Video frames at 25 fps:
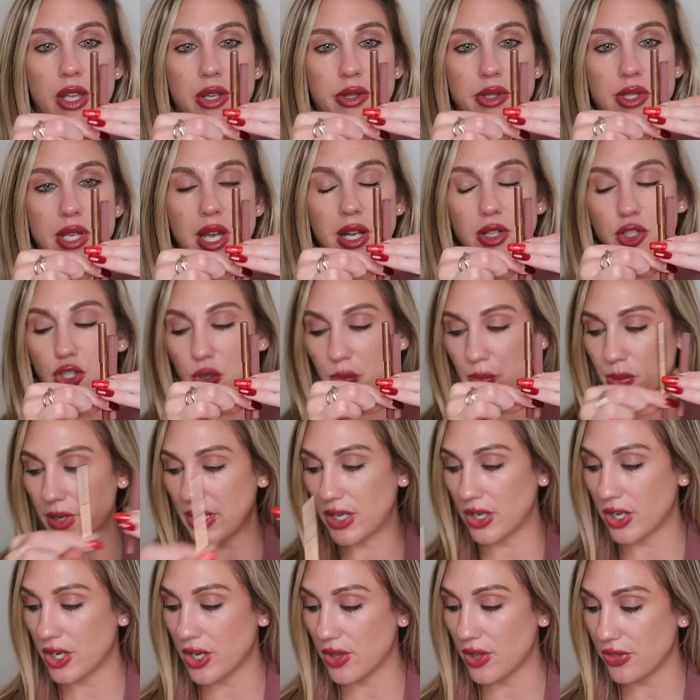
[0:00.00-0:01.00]
touch
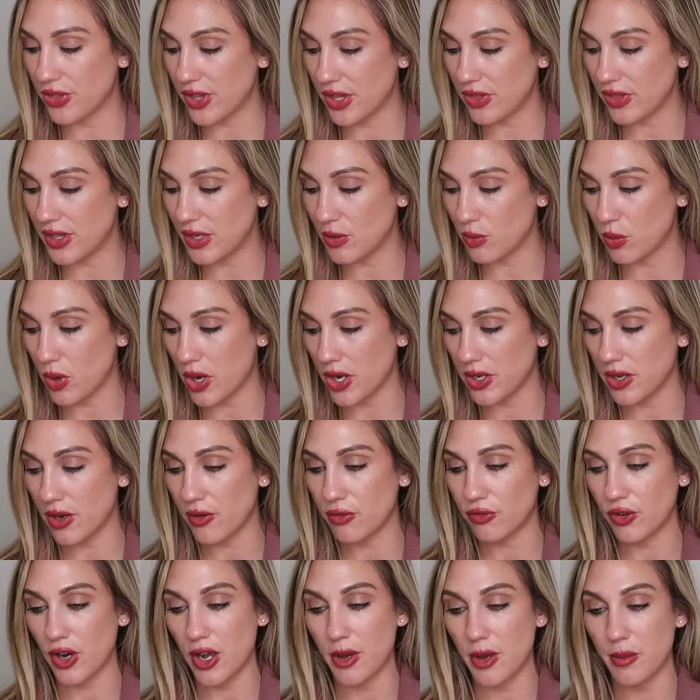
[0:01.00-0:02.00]
bigger than the
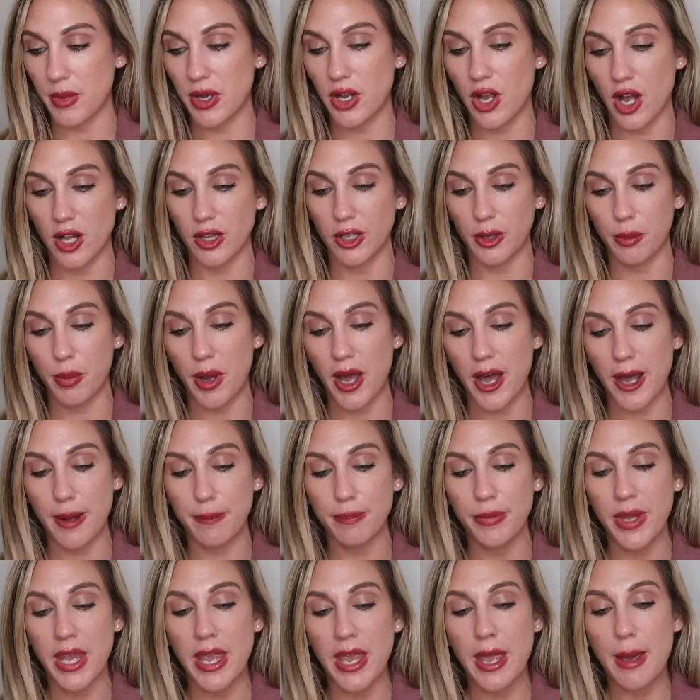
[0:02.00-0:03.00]
one from
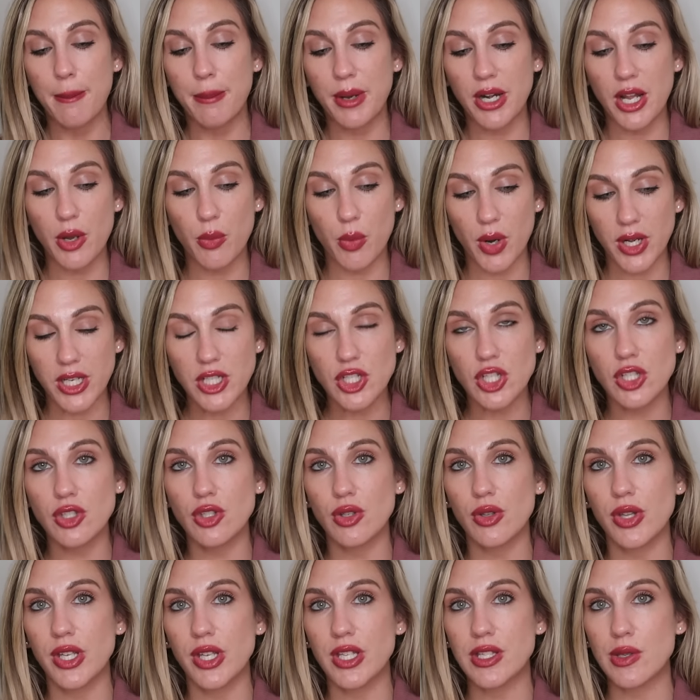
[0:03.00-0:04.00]
ColourPop. But I wanted to
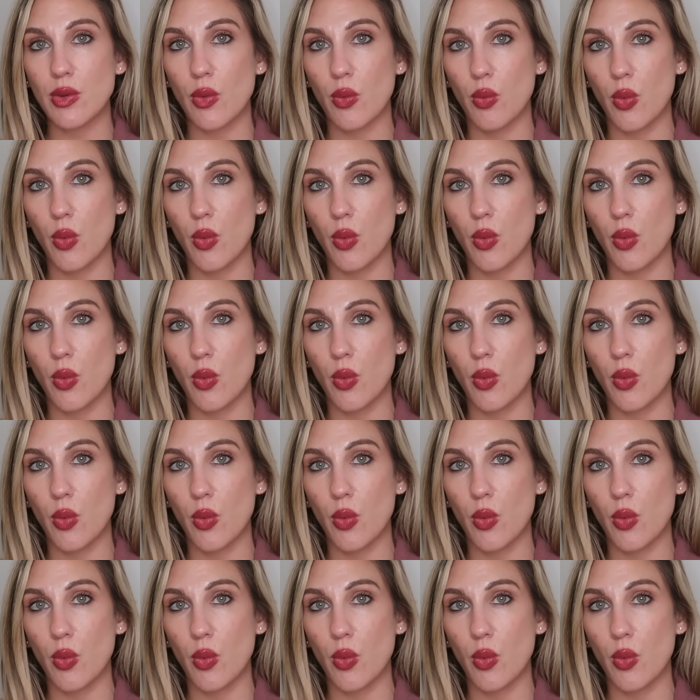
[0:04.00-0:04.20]
do this